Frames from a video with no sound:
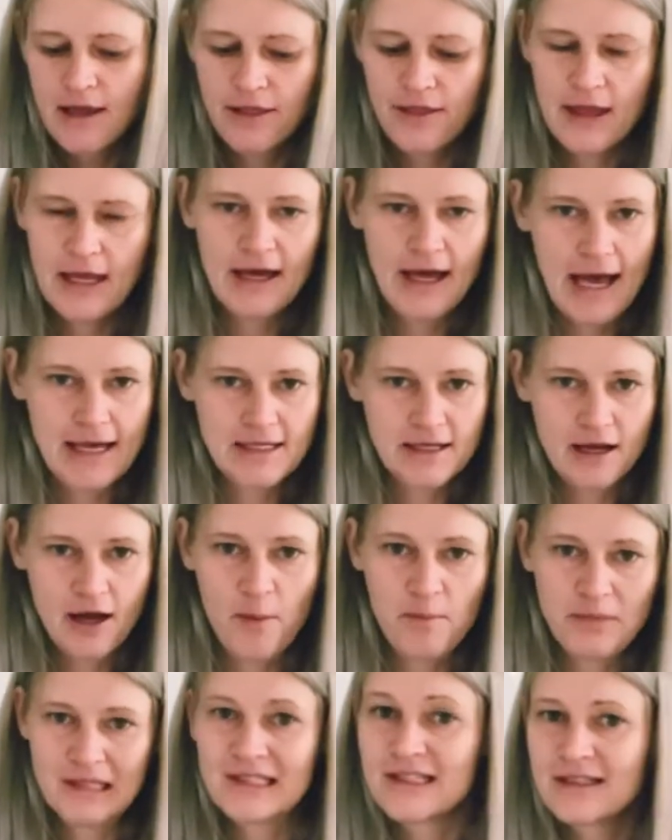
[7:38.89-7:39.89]
it hasn't
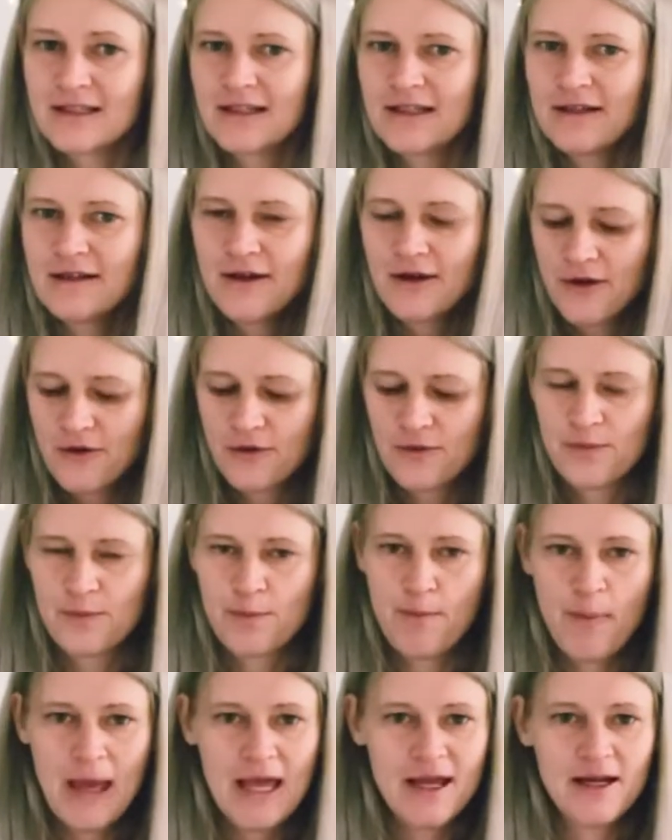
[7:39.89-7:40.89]
completely
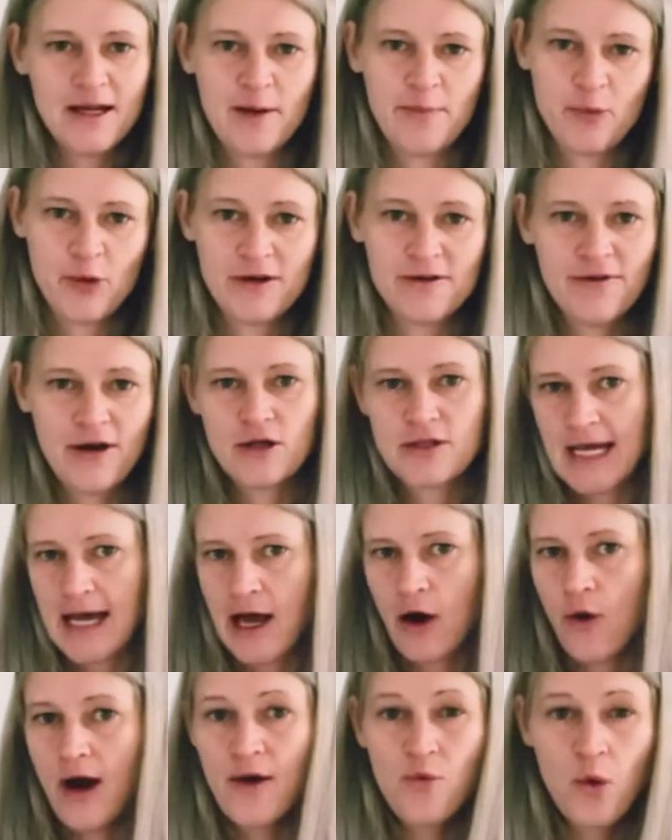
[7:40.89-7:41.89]
made a pre-felt
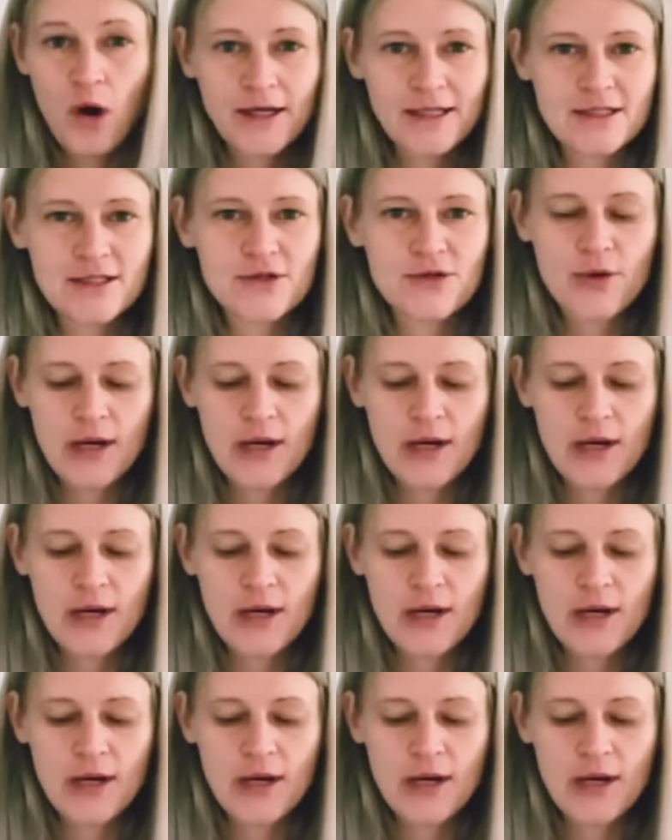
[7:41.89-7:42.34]
how I want it to,